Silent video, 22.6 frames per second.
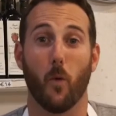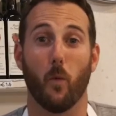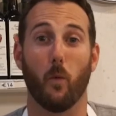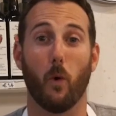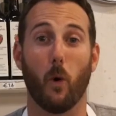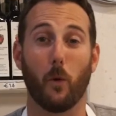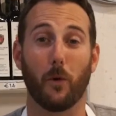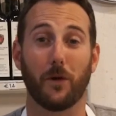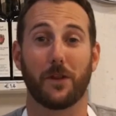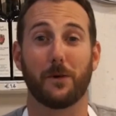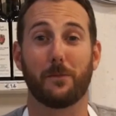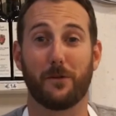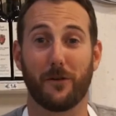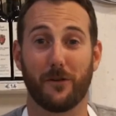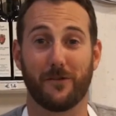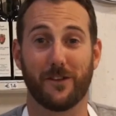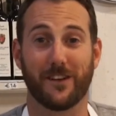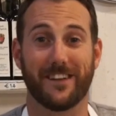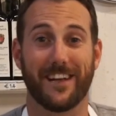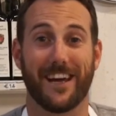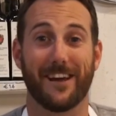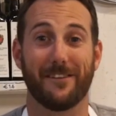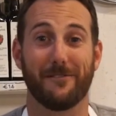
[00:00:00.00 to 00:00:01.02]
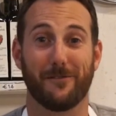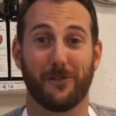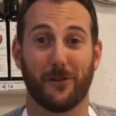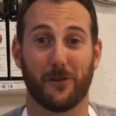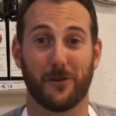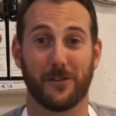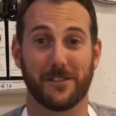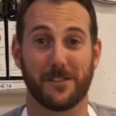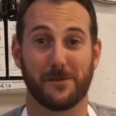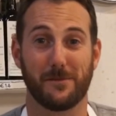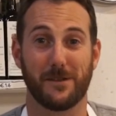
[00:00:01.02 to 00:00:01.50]
What would the perfect day in
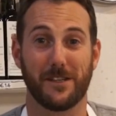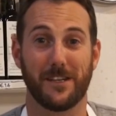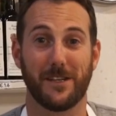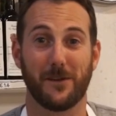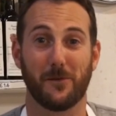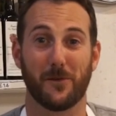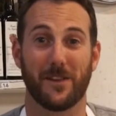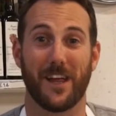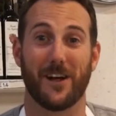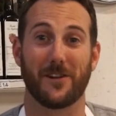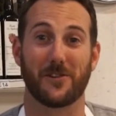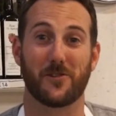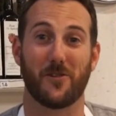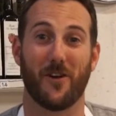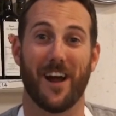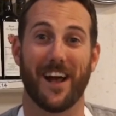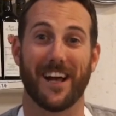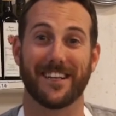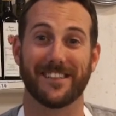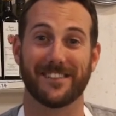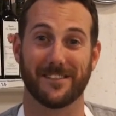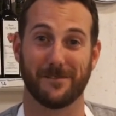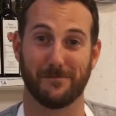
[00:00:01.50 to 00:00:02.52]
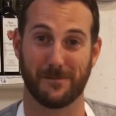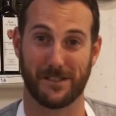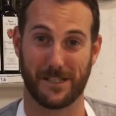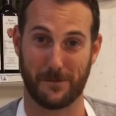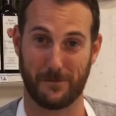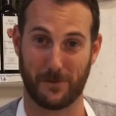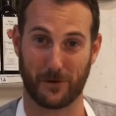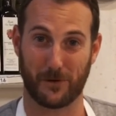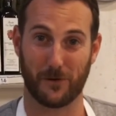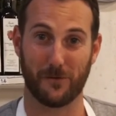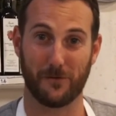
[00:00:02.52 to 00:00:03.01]
Florence be without trying some
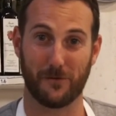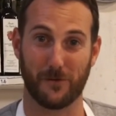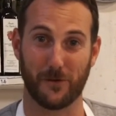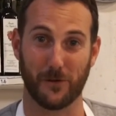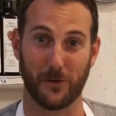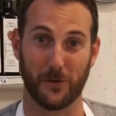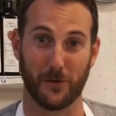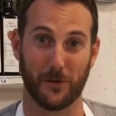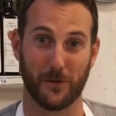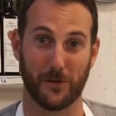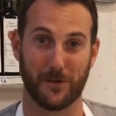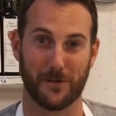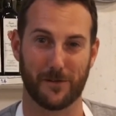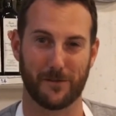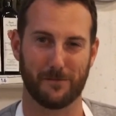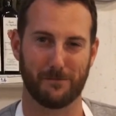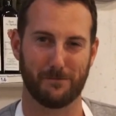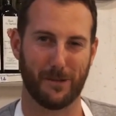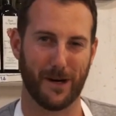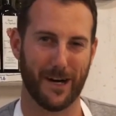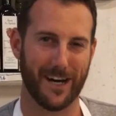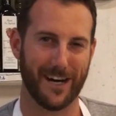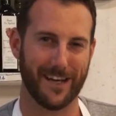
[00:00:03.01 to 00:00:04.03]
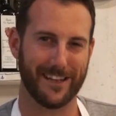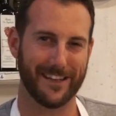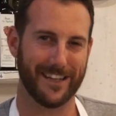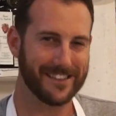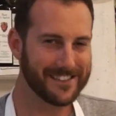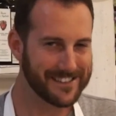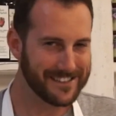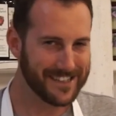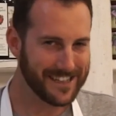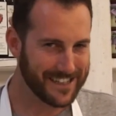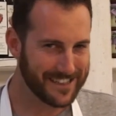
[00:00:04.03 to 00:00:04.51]
typical food? But
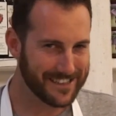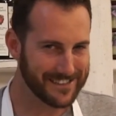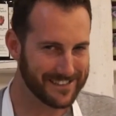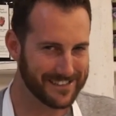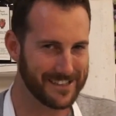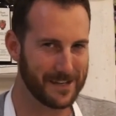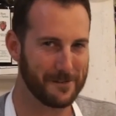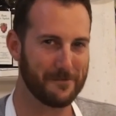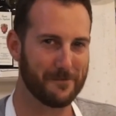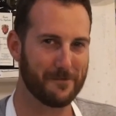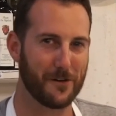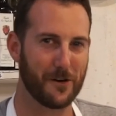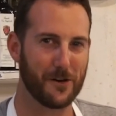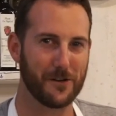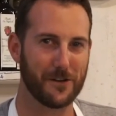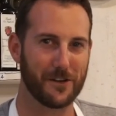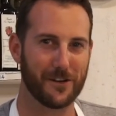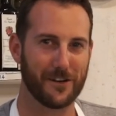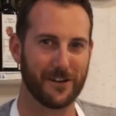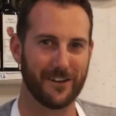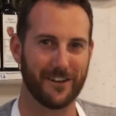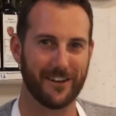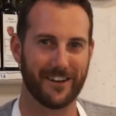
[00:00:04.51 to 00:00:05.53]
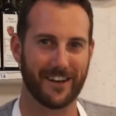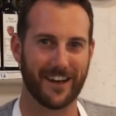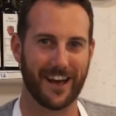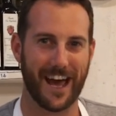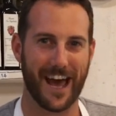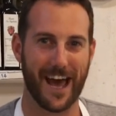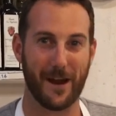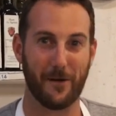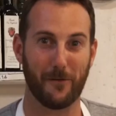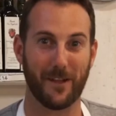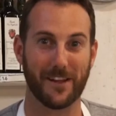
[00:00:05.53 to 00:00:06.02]
let's take it a step further
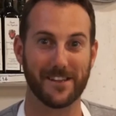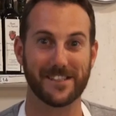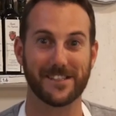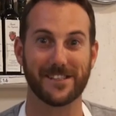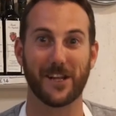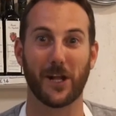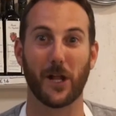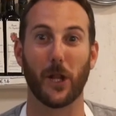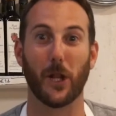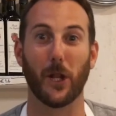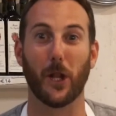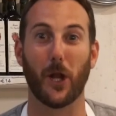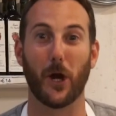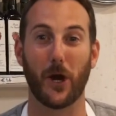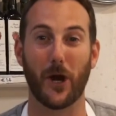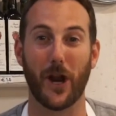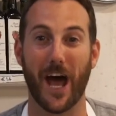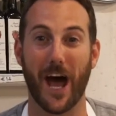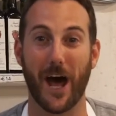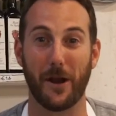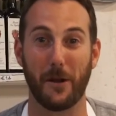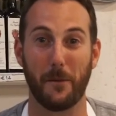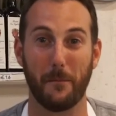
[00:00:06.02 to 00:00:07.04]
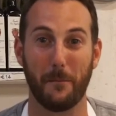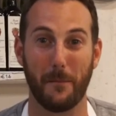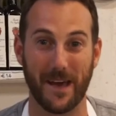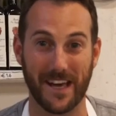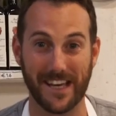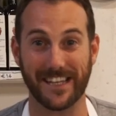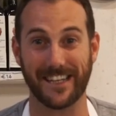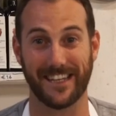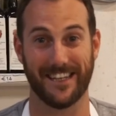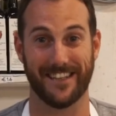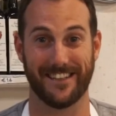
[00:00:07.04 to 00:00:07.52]
and let's learn how to
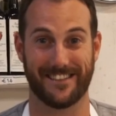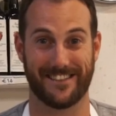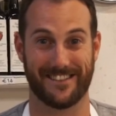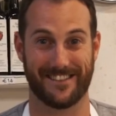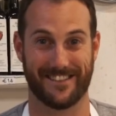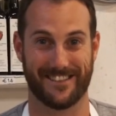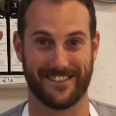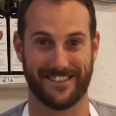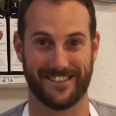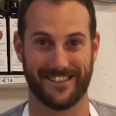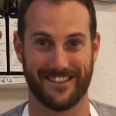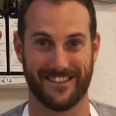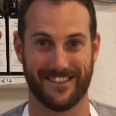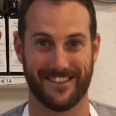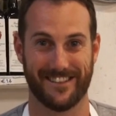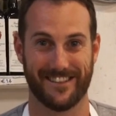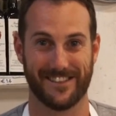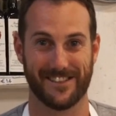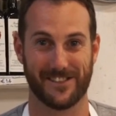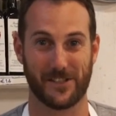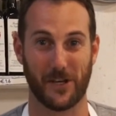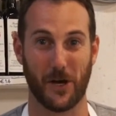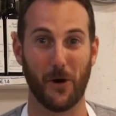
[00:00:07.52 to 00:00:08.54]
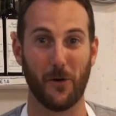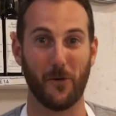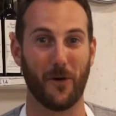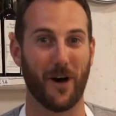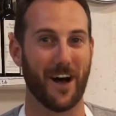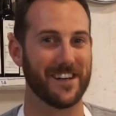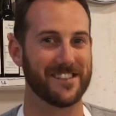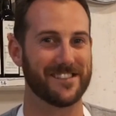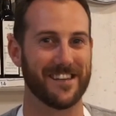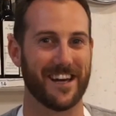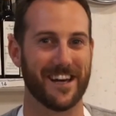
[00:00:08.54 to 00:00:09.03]
make it. So
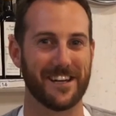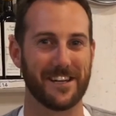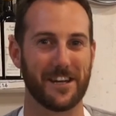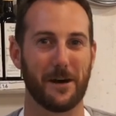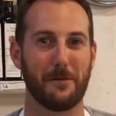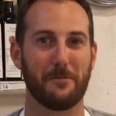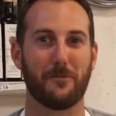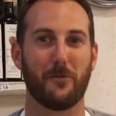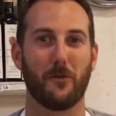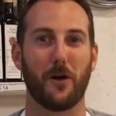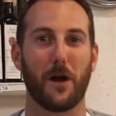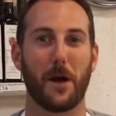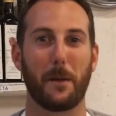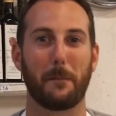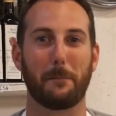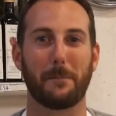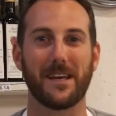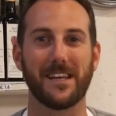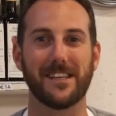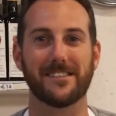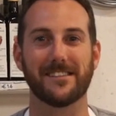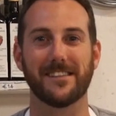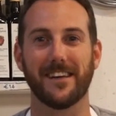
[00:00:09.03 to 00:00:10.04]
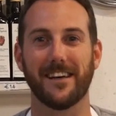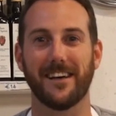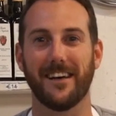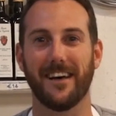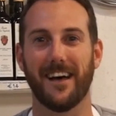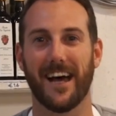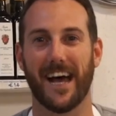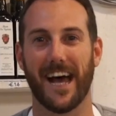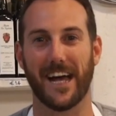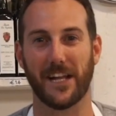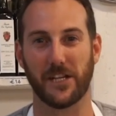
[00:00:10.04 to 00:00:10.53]
I signed up for a pizza
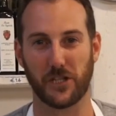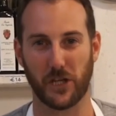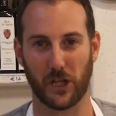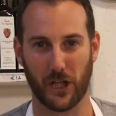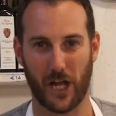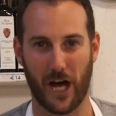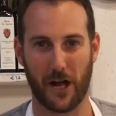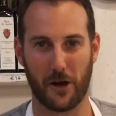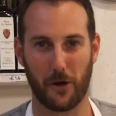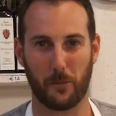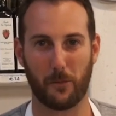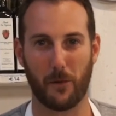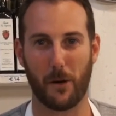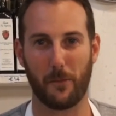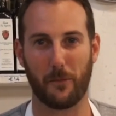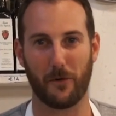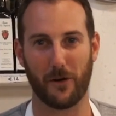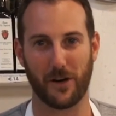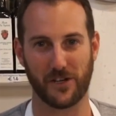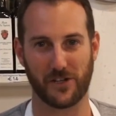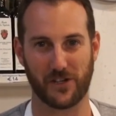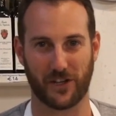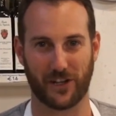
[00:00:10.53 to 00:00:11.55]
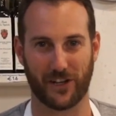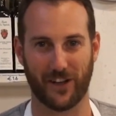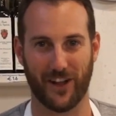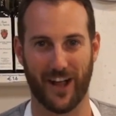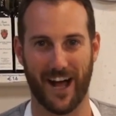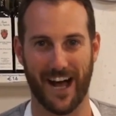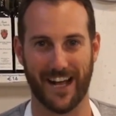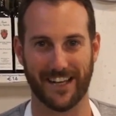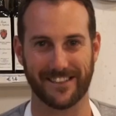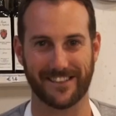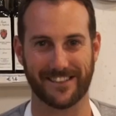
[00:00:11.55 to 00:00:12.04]
and gelato preparation
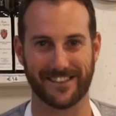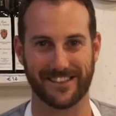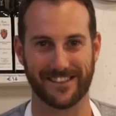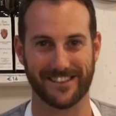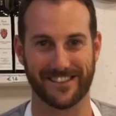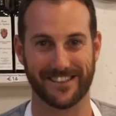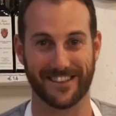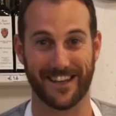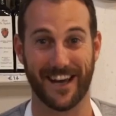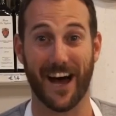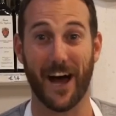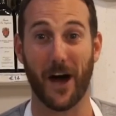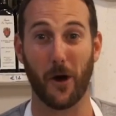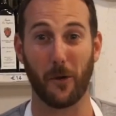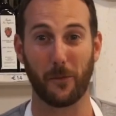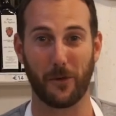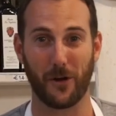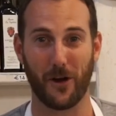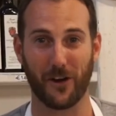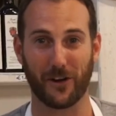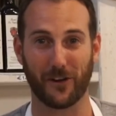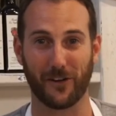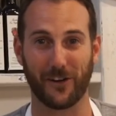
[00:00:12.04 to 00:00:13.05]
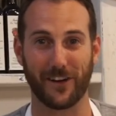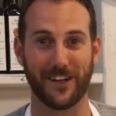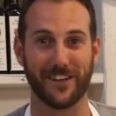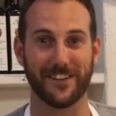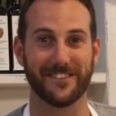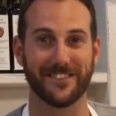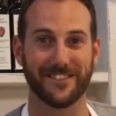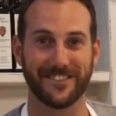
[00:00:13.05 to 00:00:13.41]
class. I hope you're hungry.